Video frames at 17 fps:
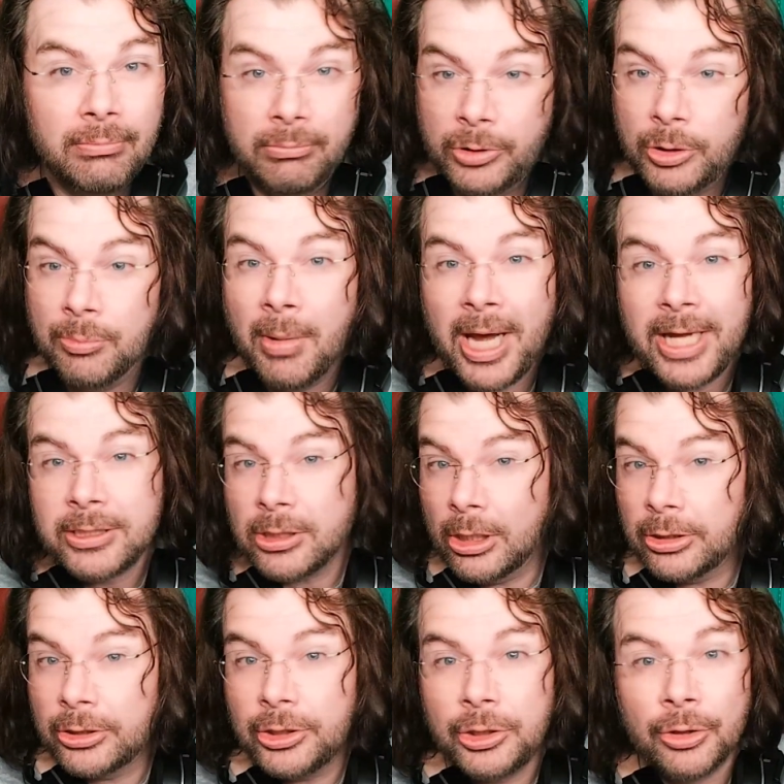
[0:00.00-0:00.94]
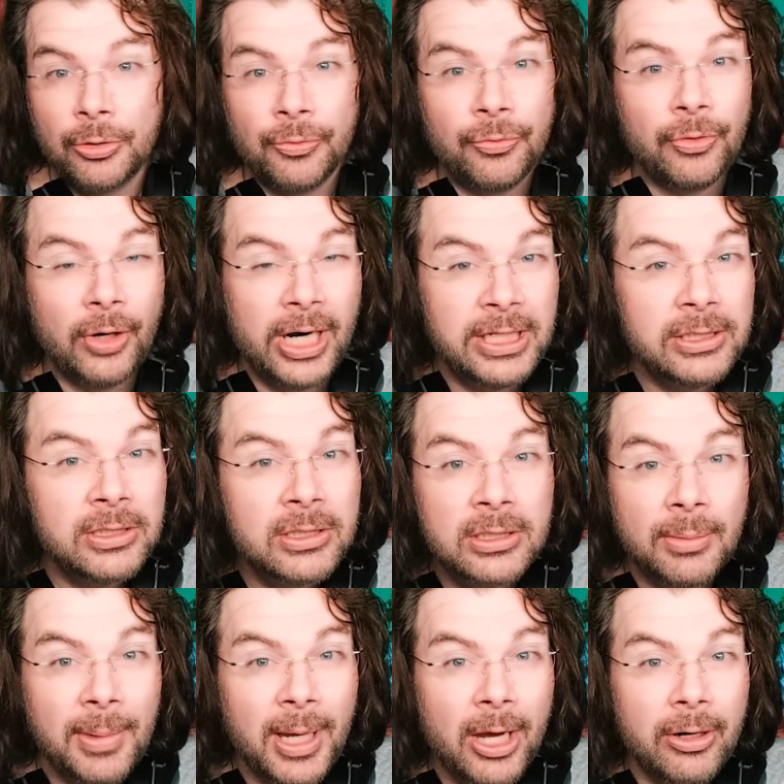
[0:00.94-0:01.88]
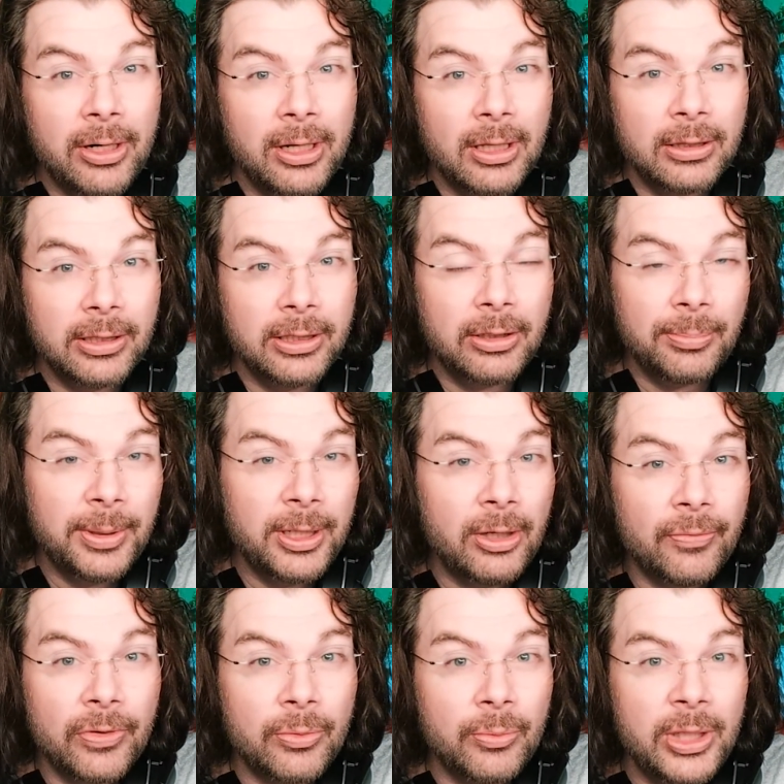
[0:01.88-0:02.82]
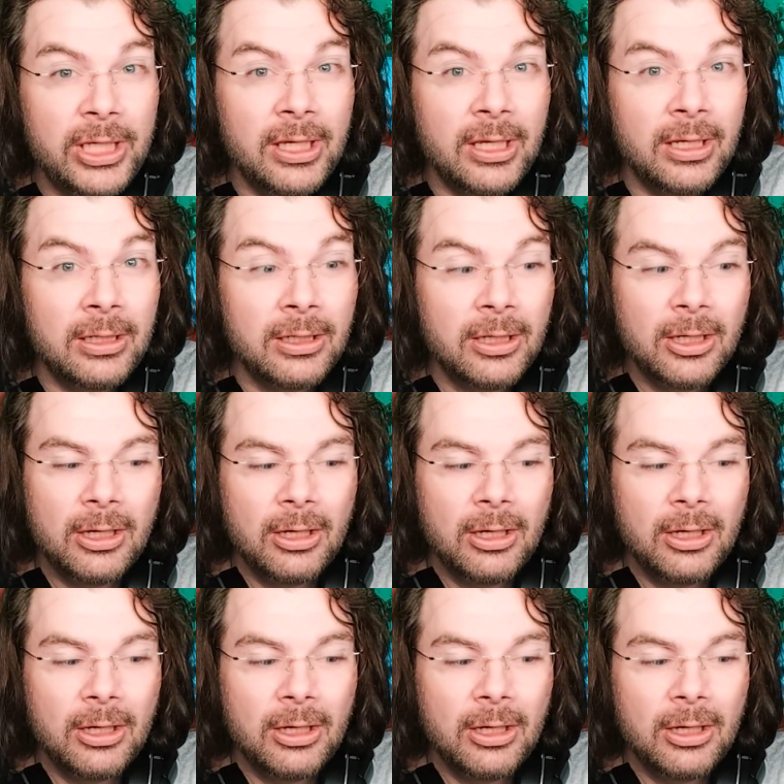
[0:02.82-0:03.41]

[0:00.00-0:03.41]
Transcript: You might talk to your friends about it a little bit over the weekend,